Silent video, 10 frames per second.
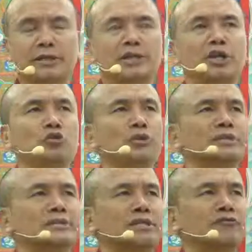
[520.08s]
Then you will
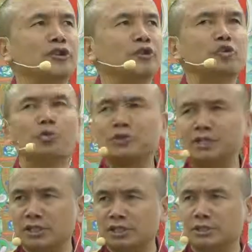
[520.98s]
discover your
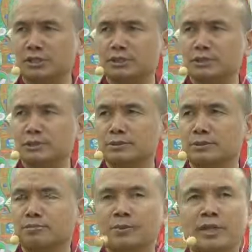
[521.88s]
potentials.
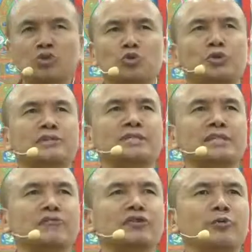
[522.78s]
Then you will
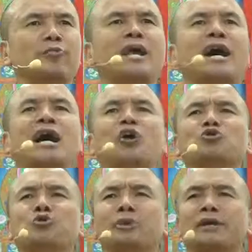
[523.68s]
discover how
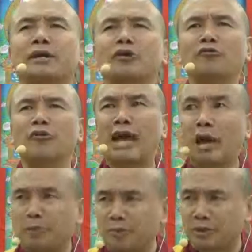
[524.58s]
to be a
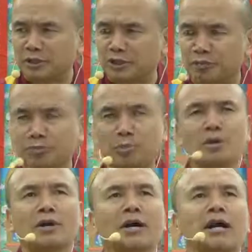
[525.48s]
happy person,
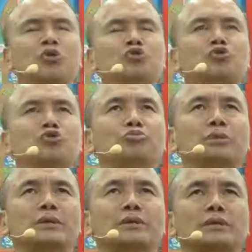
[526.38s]
how
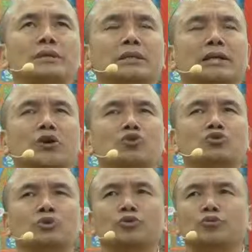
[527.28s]

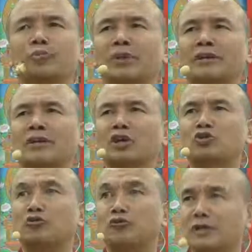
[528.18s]
to get
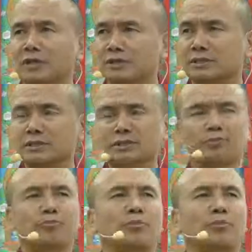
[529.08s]
into fears,